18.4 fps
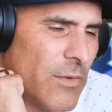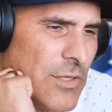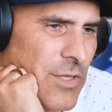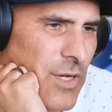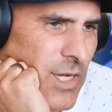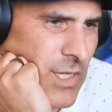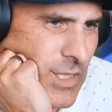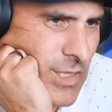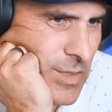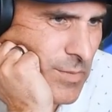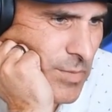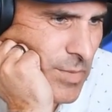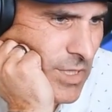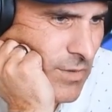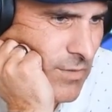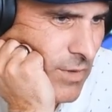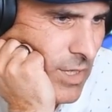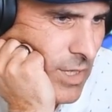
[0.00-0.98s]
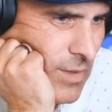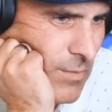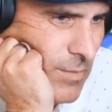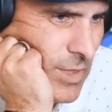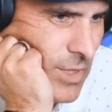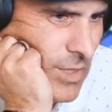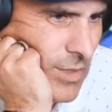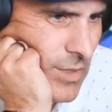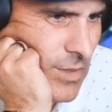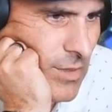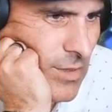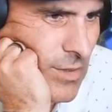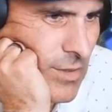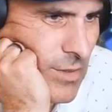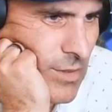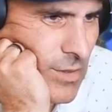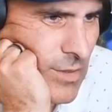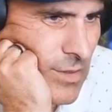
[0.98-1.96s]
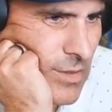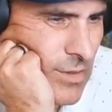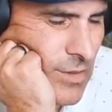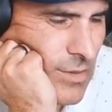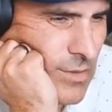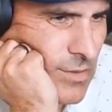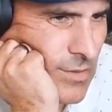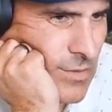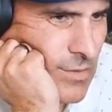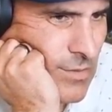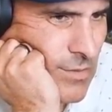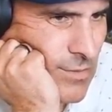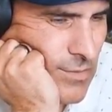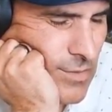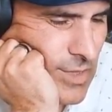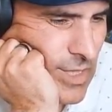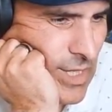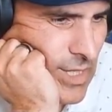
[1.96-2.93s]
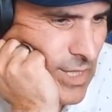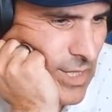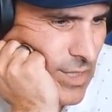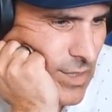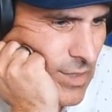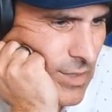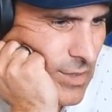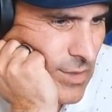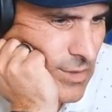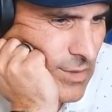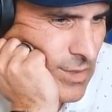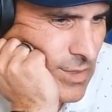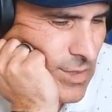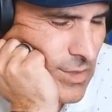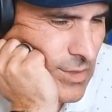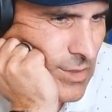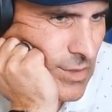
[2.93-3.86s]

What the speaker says: trying to speed run, but... Okay, that hurts.